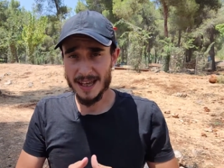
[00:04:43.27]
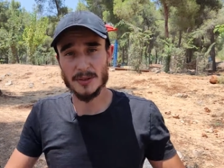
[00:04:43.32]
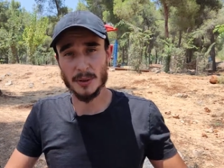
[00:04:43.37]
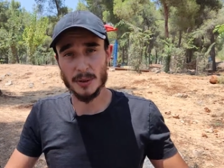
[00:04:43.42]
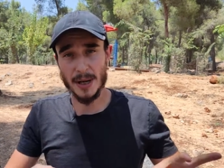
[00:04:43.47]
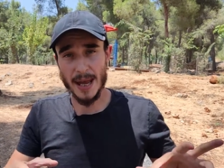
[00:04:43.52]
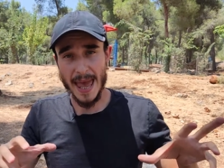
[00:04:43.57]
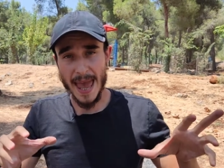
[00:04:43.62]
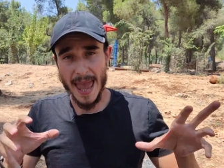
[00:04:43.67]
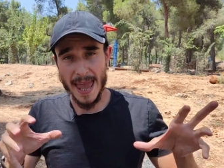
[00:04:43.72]

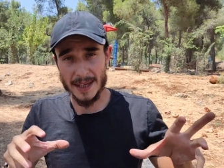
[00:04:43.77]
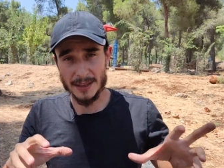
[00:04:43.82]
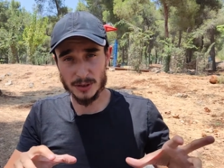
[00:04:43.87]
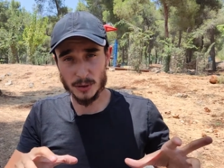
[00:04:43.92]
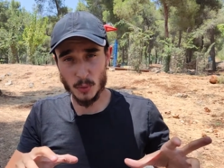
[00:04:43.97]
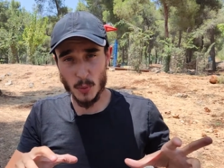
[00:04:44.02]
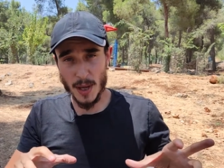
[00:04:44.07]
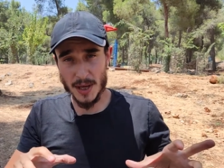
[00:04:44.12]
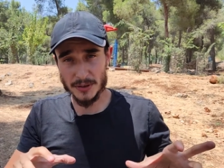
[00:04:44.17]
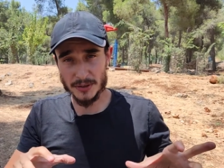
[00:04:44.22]
There are 8
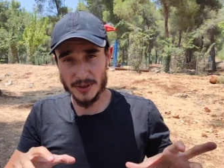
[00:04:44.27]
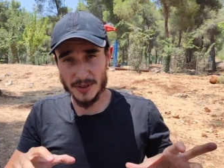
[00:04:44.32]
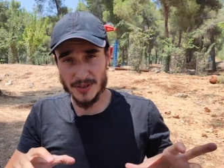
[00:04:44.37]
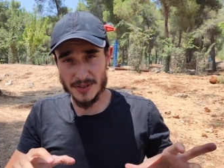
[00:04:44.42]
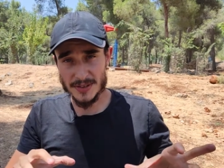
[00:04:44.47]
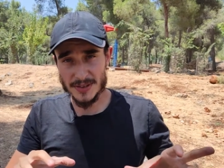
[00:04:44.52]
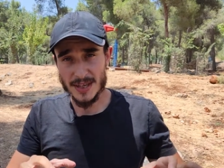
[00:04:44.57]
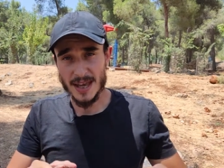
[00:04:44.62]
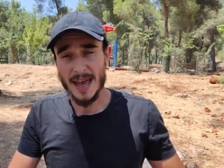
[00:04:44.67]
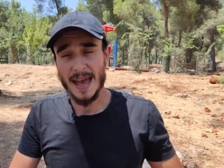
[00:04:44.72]

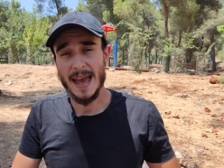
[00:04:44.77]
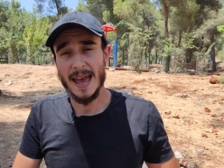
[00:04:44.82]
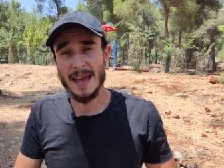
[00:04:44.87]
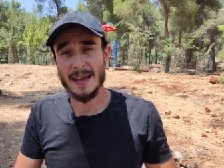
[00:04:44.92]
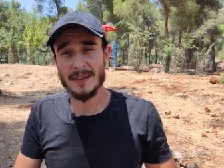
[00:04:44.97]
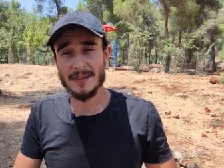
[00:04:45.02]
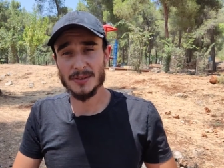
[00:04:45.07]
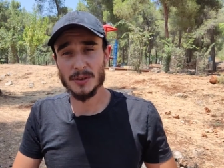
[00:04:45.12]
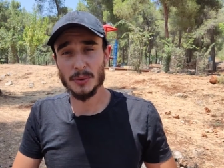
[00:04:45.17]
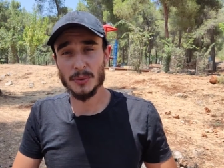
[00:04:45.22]
questions
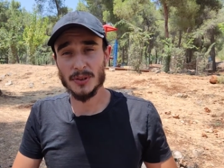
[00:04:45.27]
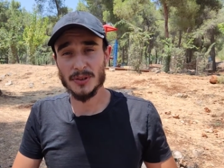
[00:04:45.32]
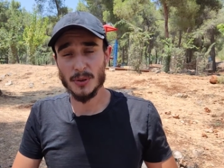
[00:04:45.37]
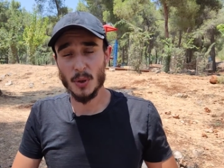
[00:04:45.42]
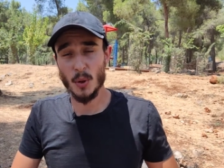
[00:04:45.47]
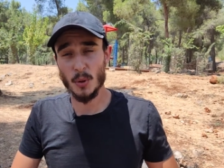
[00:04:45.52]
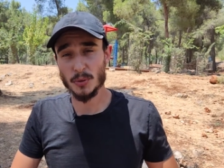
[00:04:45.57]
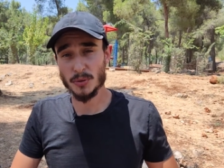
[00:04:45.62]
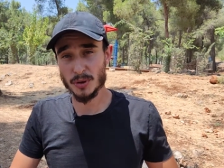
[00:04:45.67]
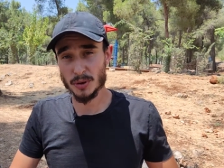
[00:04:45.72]
and there is
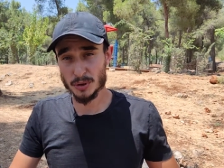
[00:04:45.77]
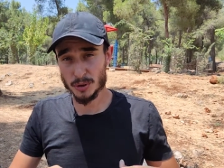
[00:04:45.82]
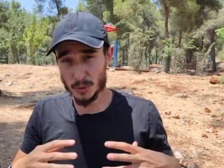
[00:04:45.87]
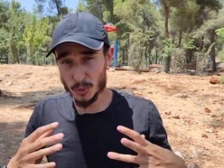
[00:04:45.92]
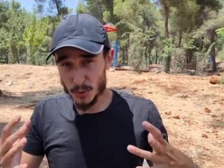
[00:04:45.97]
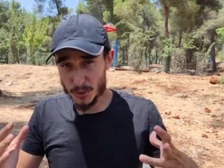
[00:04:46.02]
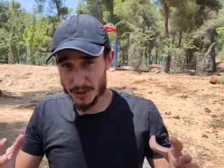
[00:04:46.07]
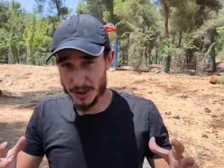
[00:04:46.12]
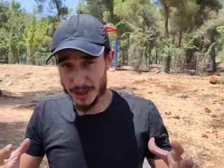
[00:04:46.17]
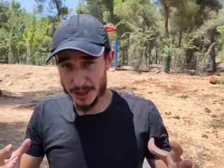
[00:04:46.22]
also
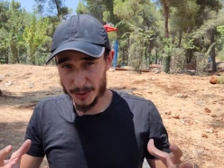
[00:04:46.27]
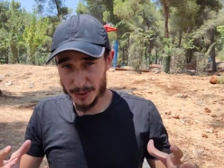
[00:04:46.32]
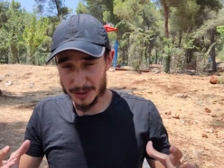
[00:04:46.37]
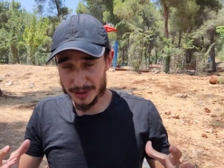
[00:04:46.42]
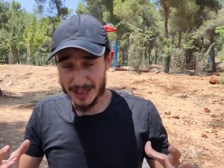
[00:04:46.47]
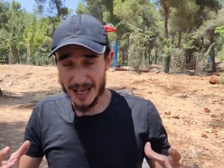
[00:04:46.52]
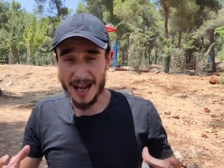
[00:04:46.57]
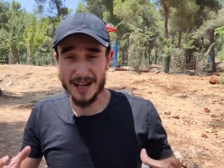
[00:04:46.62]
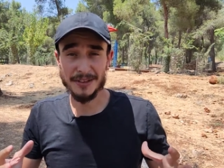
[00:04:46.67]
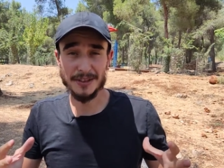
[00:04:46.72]
2 secret
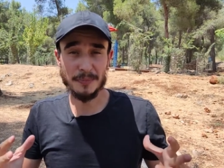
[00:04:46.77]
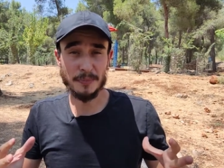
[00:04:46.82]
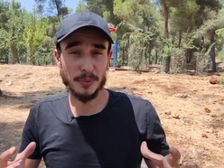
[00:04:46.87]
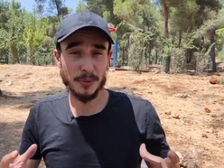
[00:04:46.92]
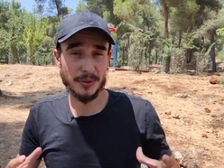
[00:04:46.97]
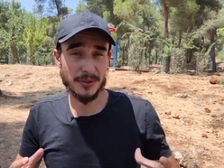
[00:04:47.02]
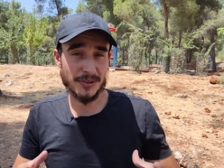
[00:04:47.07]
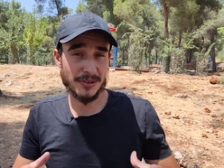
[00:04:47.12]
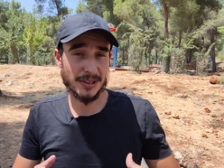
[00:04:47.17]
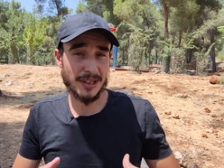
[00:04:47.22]

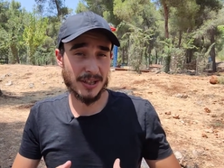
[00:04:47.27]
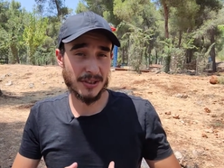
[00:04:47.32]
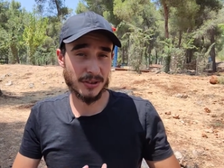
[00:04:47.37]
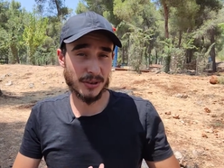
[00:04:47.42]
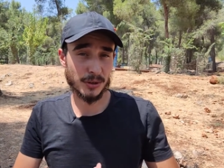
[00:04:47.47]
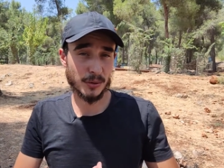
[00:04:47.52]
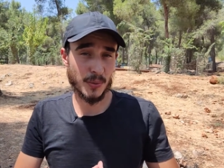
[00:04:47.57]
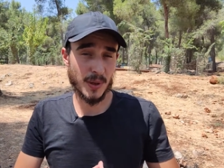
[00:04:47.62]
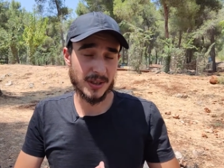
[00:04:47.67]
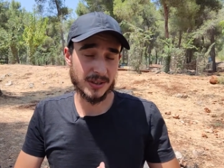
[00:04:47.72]

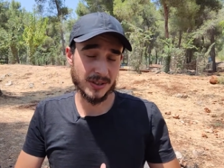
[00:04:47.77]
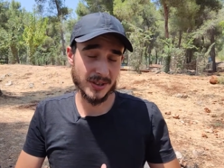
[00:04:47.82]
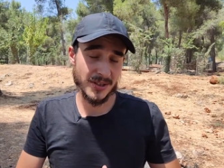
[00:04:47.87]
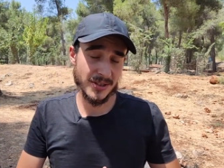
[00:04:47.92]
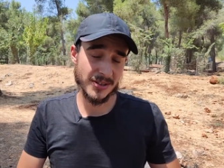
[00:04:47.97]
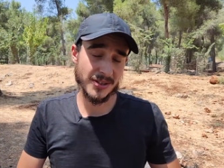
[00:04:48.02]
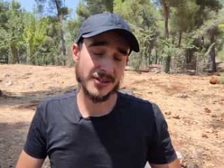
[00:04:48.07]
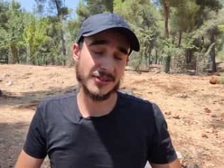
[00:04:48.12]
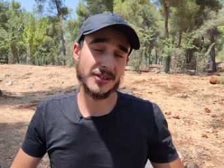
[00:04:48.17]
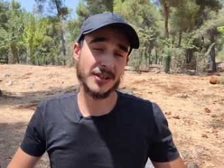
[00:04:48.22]
anti-procrastination
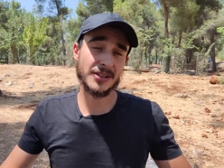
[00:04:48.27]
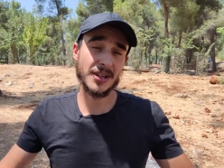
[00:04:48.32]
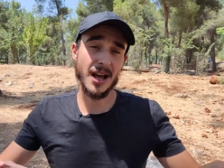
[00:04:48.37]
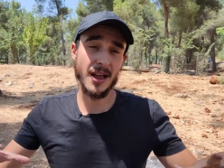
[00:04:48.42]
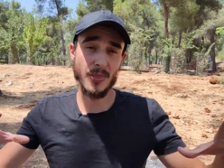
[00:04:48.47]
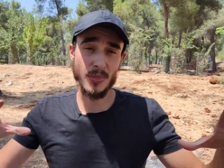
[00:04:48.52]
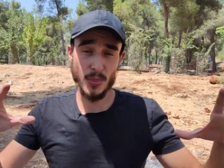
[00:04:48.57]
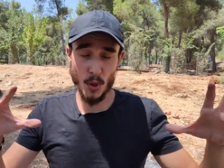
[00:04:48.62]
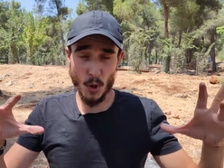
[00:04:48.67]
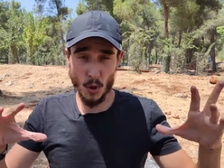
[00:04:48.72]
questions that are
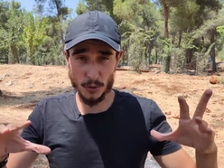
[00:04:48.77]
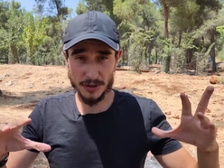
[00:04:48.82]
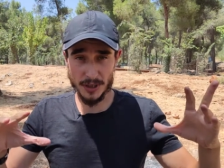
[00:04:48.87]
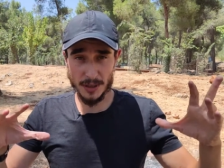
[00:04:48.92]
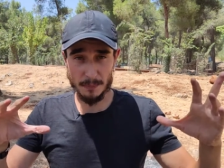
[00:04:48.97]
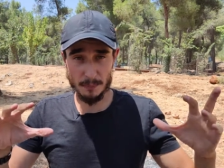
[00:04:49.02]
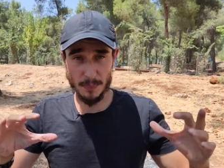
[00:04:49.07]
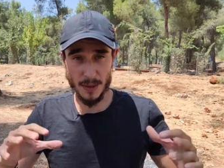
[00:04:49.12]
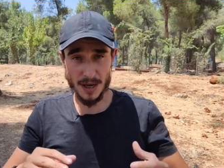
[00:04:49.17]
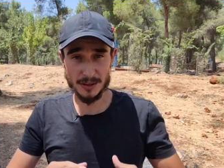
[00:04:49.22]
not
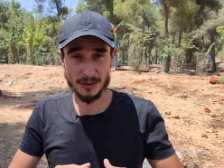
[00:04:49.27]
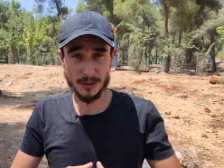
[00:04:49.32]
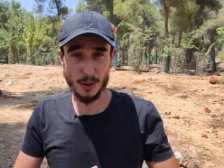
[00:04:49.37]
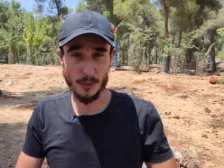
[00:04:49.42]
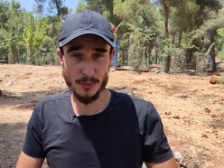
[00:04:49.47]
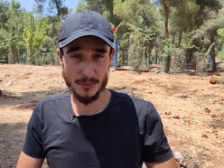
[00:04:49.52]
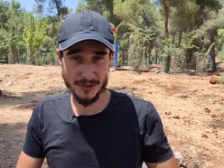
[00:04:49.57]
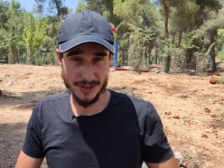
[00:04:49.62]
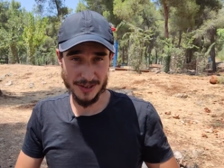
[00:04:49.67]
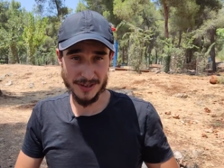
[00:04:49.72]
a part
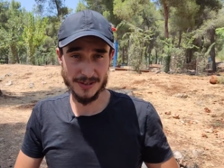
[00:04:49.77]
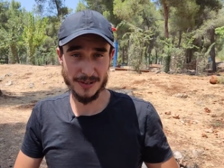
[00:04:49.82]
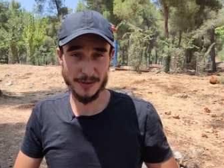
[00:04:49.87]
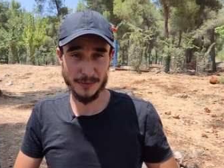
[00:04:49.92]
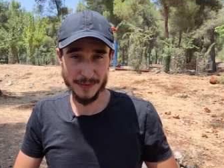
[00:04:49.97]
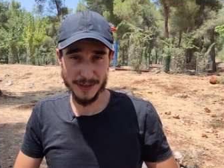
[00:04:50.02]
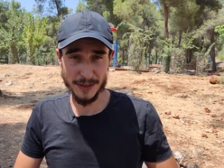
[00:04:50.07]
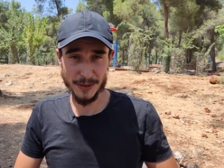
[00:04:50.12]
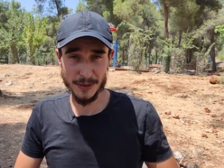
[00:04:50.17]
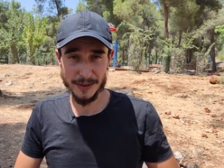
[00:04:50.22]
of this
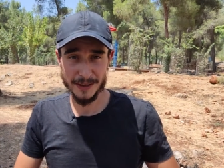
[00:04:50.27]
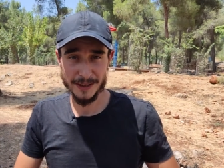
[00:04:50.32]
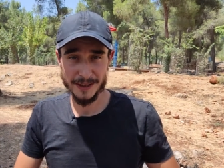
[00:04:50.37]
video.